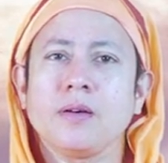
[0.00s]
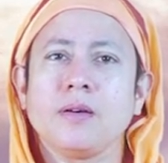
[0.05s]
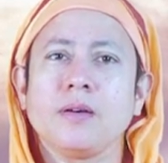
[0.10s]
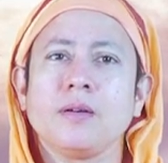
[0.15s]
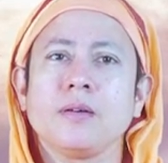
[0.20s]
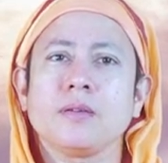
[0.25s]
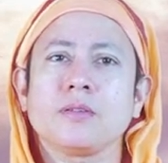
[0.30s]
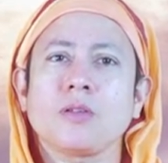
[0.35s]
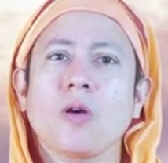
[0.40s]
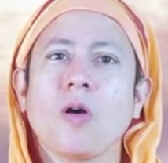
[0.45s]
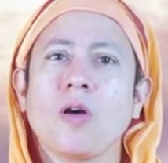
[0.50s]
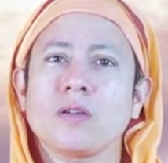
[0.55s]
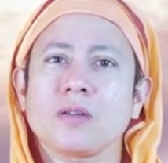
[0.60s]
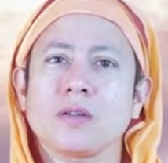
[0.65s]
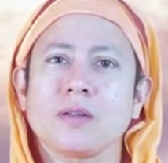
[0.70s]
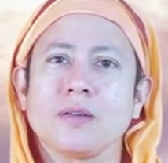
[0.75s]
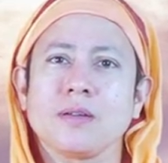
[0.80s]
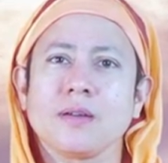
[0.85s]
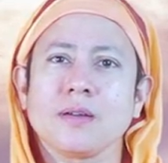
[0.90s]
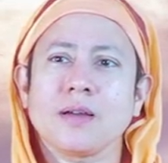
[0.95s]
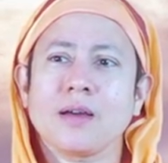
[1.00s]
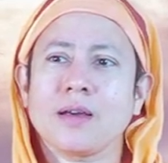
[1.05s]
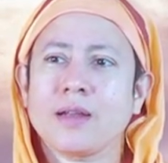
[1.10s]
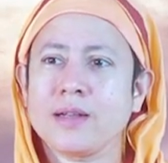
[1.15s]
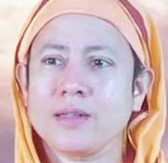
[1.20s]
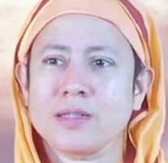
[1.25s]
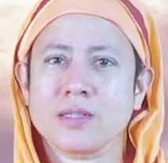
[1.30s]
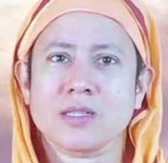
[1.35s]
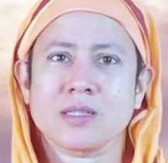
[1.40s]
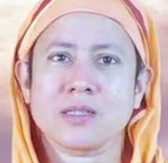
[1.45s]
thought
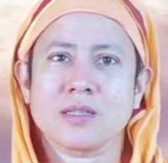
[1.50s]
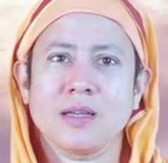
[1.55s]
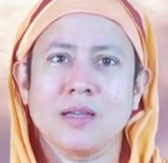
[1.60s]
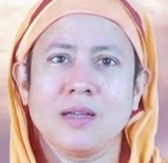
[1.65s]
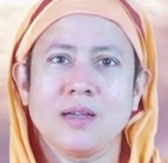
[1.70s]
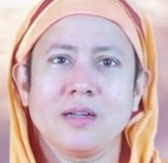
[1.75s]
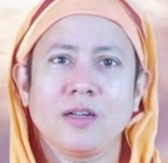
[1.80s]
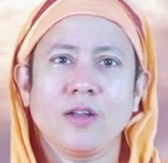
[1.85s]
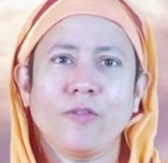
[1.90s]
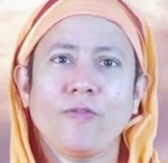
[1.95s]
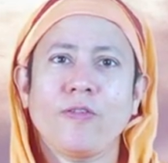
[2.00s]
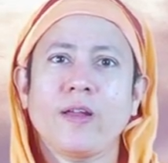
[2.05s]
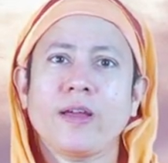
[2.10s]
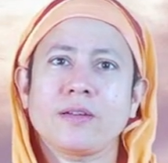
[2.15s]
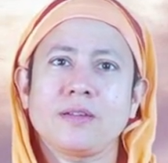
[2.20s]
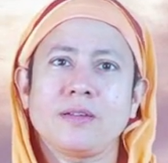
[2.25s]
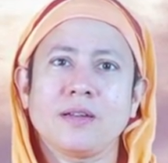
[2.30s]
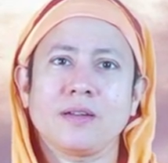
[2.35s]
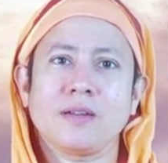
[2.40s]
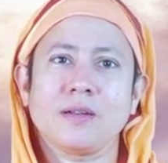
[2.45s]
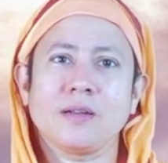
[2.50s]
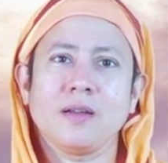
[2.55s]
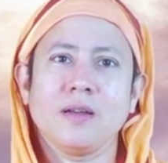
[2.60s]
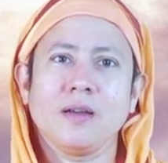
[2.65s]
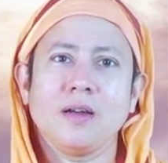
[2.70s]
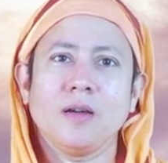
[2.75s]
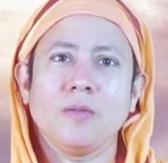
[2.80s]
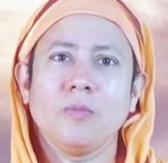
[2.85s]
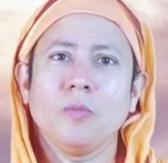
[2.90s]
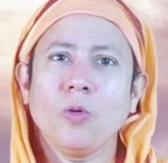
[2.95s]
currents deflected,
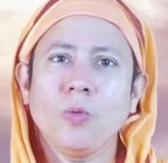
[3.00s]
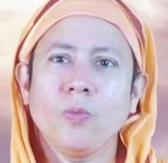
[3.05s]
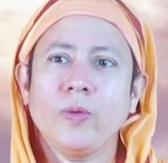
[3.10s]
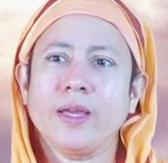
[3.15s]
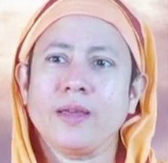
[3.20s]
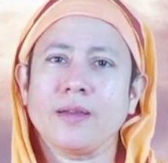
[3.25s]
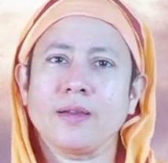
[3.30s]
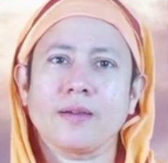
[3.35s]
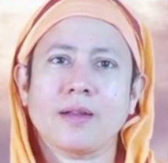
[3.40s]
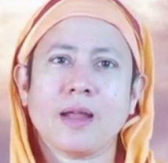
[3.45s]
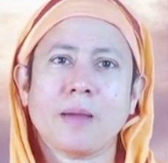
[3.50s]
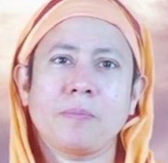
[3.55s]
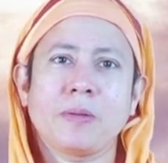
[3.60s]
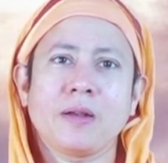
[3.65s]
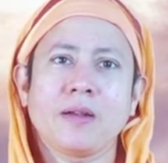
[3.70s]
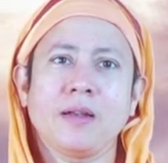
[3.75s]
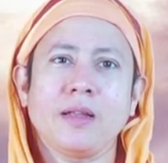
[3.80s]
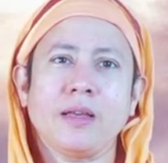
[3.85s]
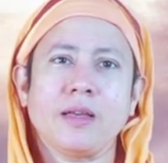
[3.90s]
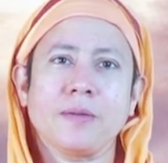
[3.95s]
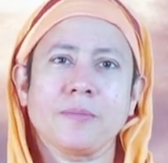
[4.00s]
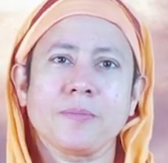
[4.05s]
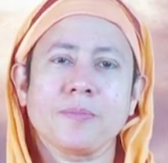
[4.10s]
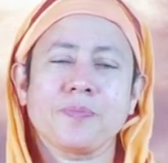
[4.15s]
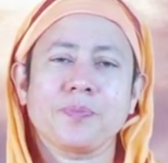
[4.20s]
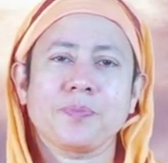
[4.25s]
moving rapidly,